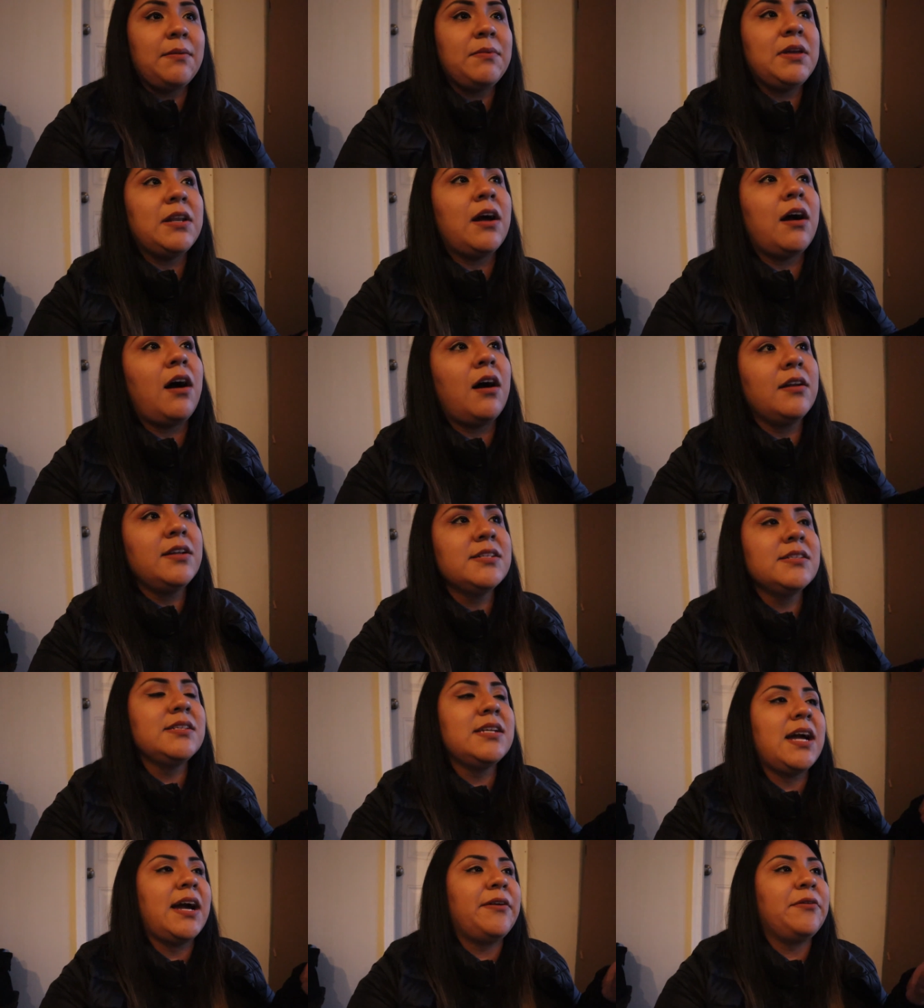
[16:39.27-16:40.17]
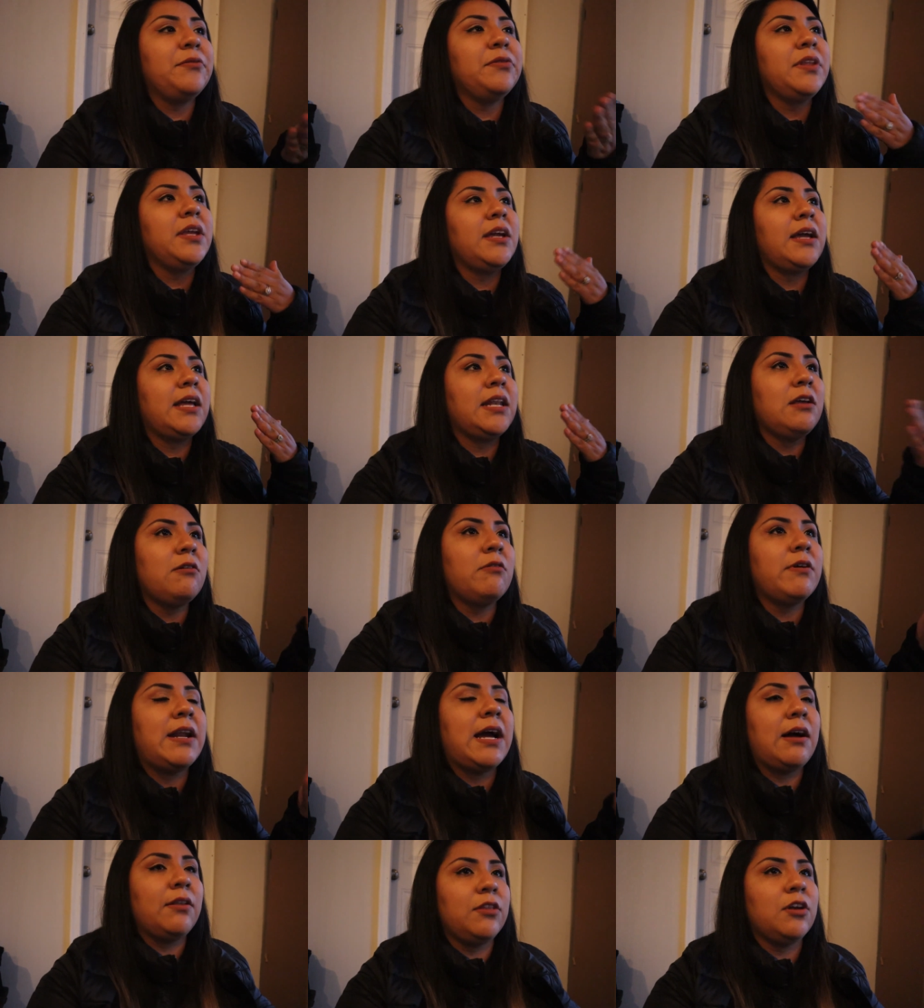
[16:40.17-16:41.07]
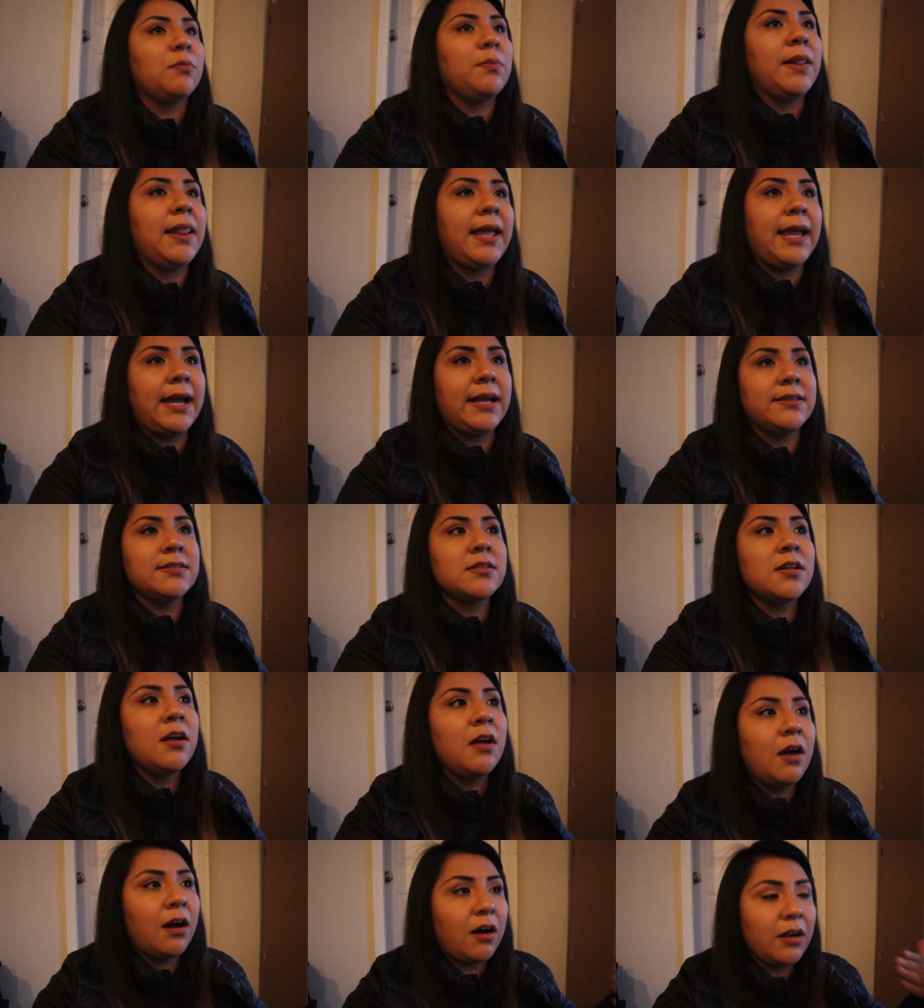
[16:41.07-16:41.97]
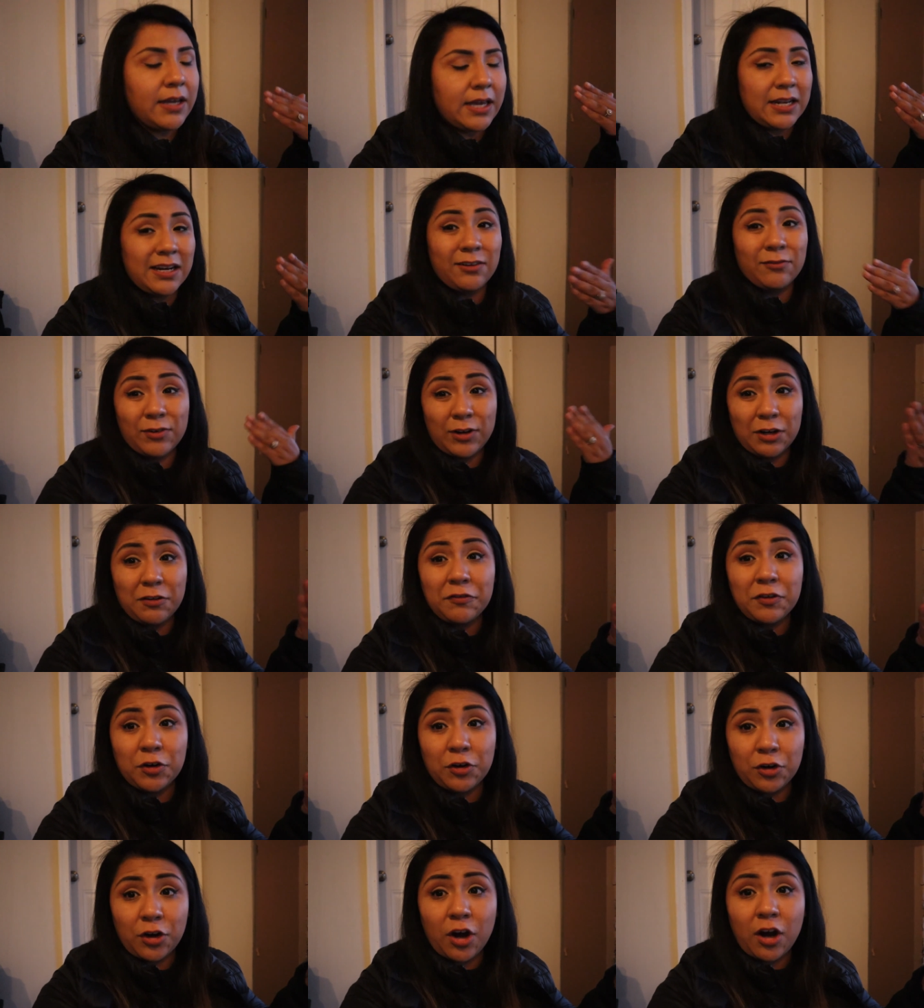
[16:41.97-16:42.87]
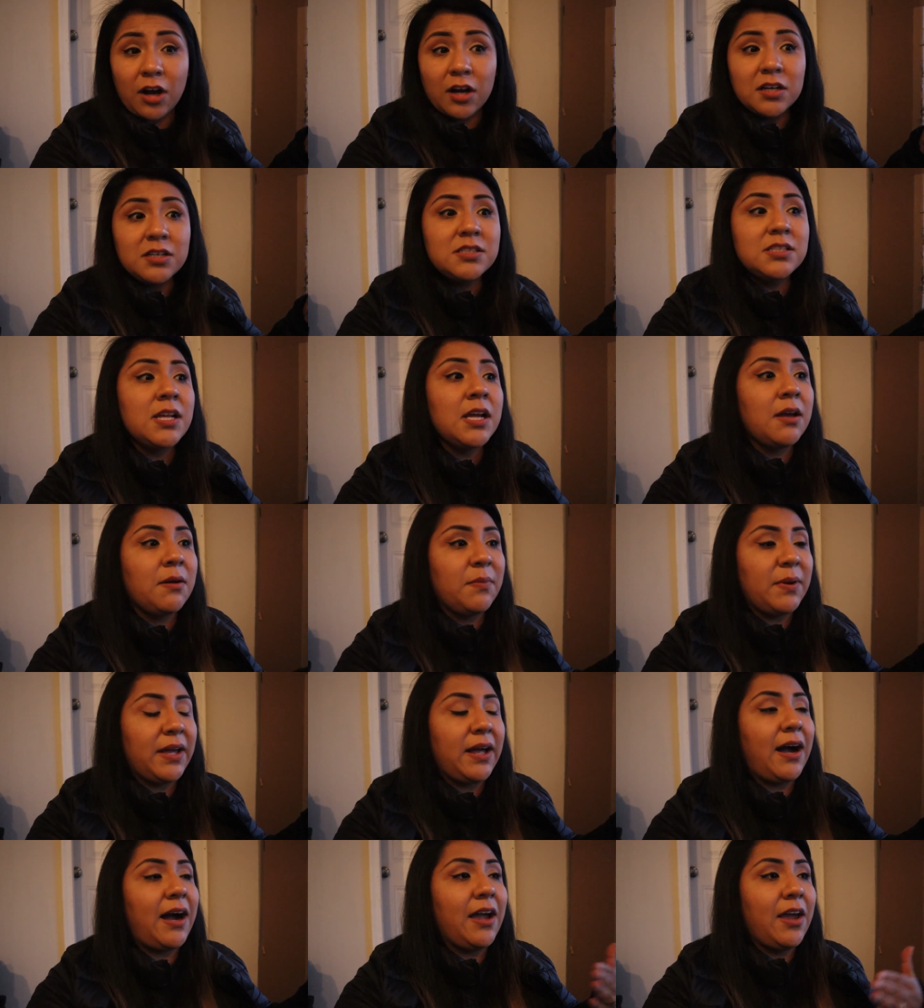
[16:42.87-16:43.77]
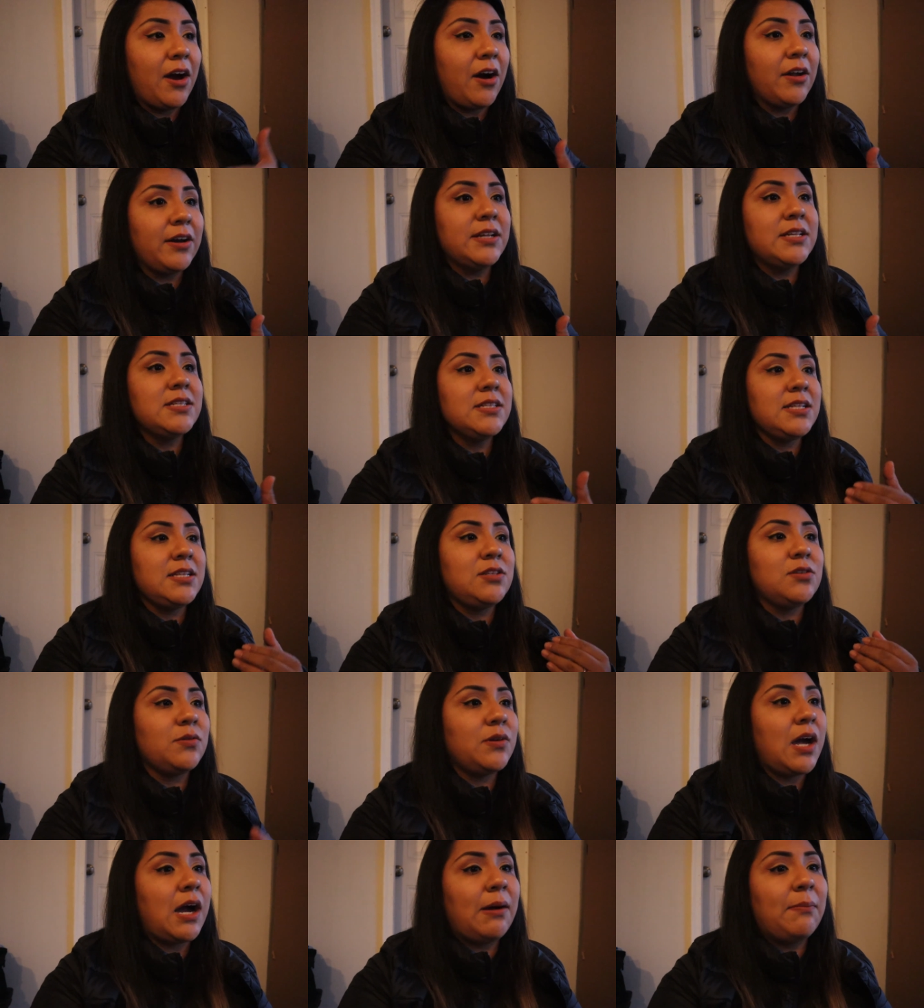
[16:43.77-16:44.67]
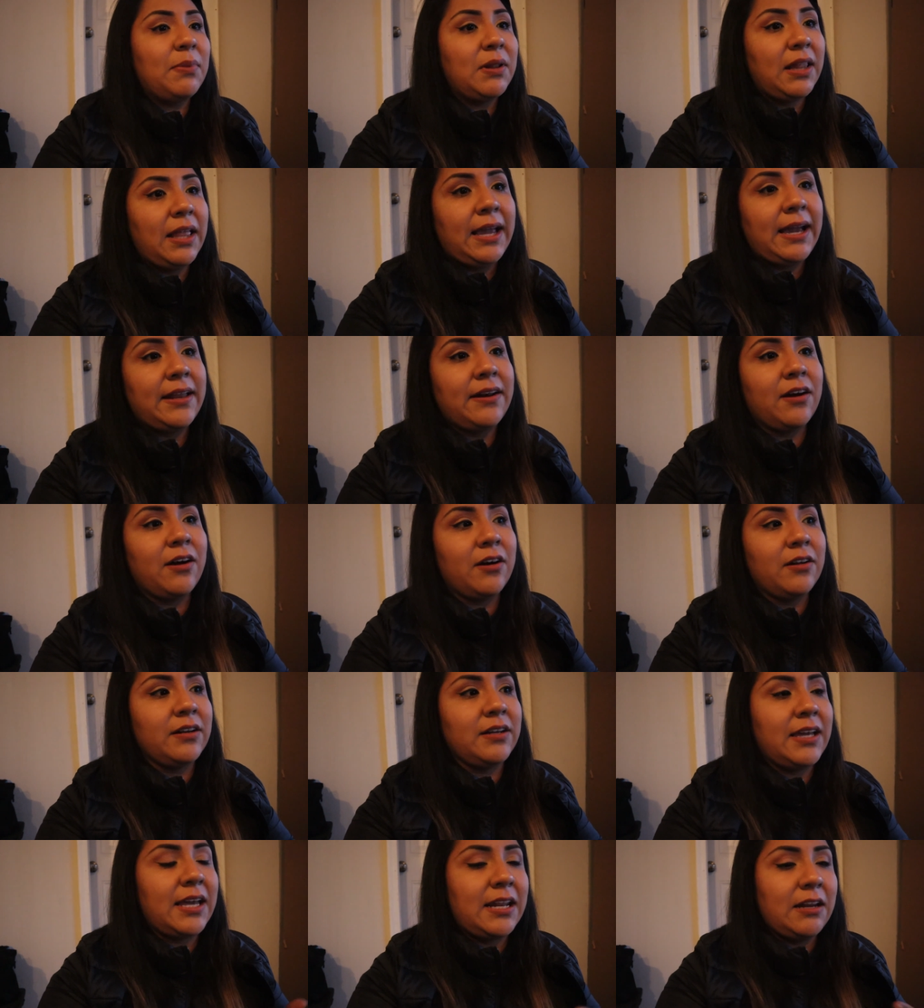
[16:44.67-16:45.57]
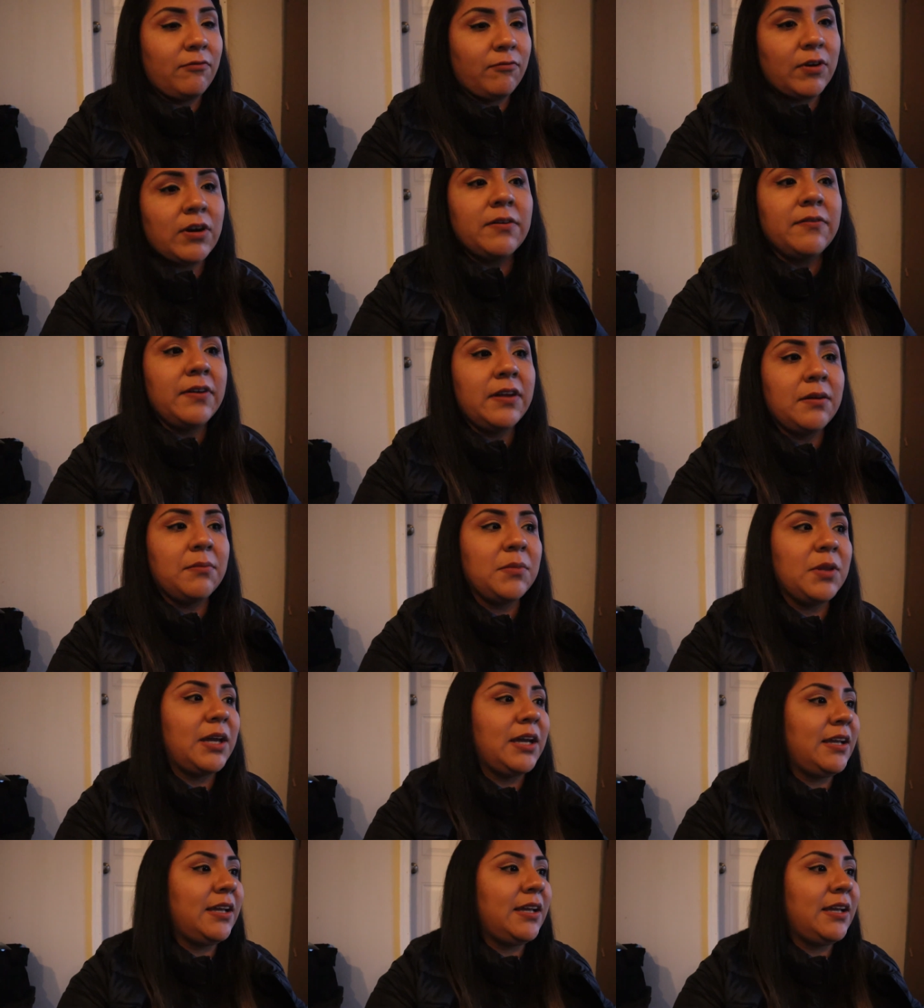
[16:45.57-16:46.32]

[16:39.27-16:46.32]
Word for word: I mean, honestly, I don't think anyone out there plans on getting rid of their dogs, but I honestly do not plan on getting rid of him.